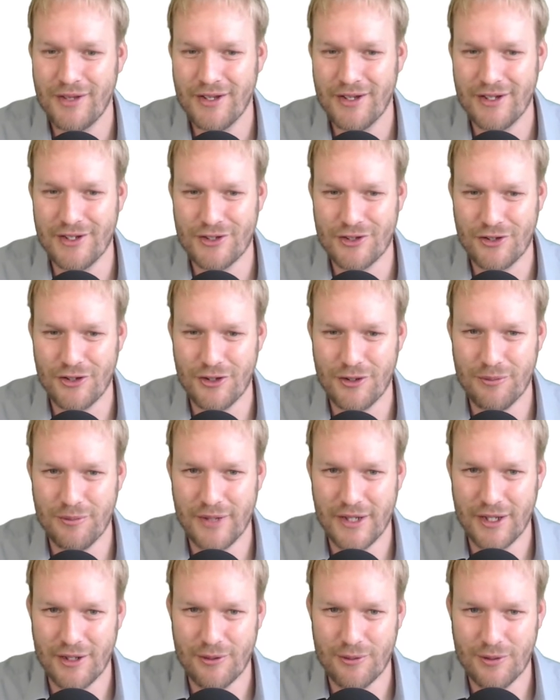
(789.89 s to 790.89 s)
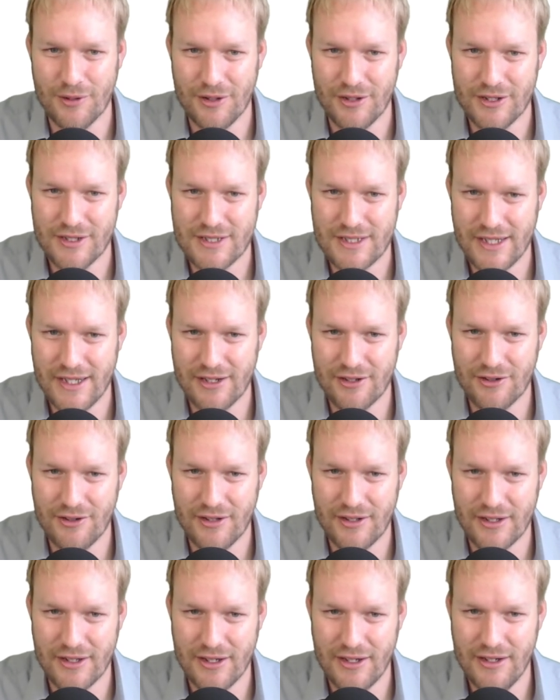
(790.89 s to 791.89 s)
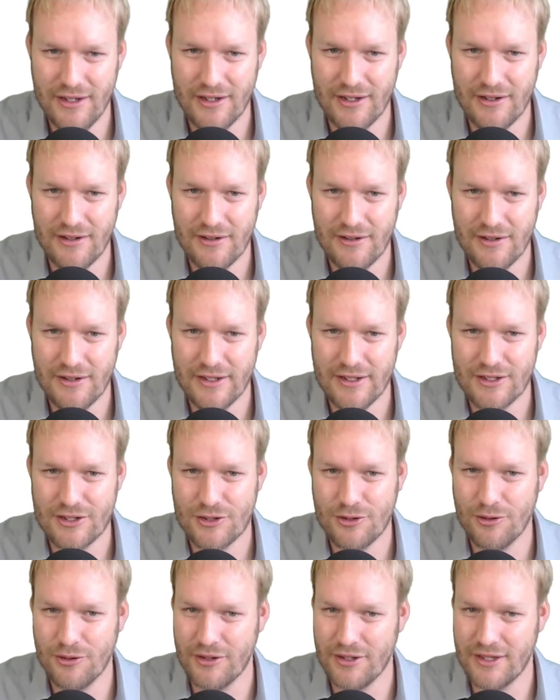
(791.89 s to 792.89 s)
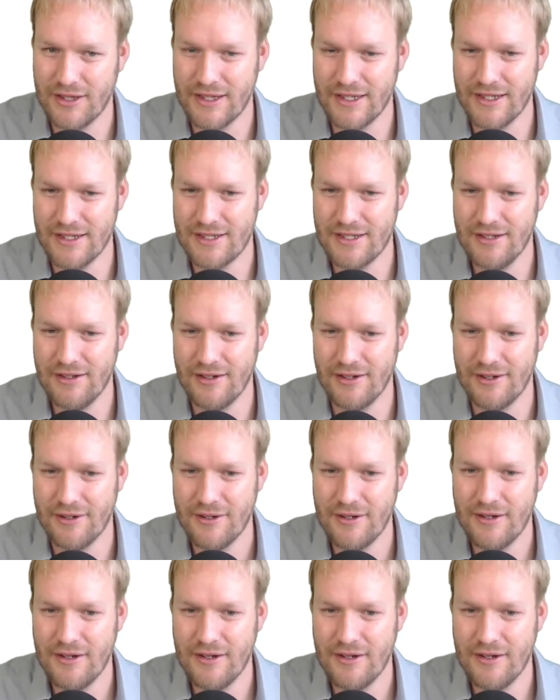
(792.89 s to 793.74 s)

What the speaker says: is going to be, well, this angle here, let's call it theta,